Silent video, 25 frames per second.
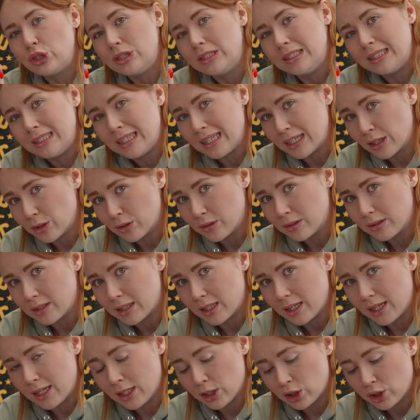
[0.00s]
niggles
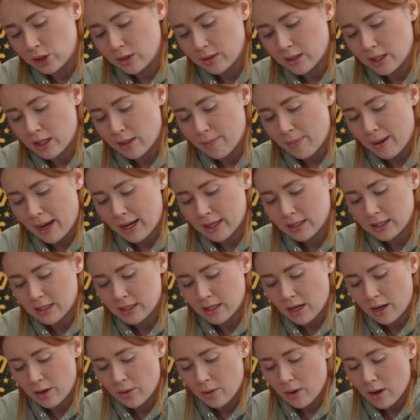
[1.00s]
and issues in the past,
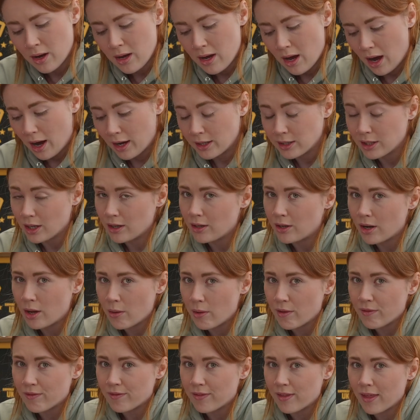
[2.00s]
so I don't know
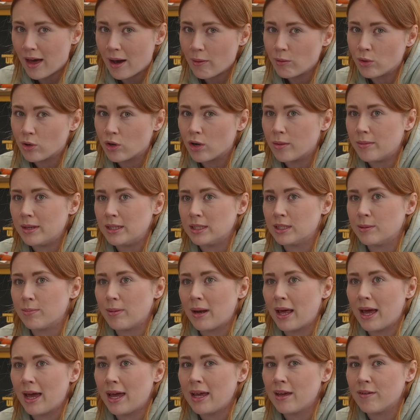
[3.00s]
if that will come into
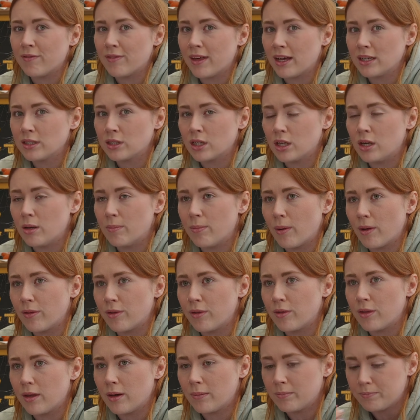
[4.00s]
play, if that's going to
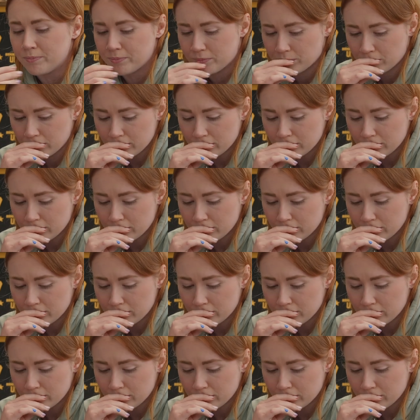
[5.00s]
bother them,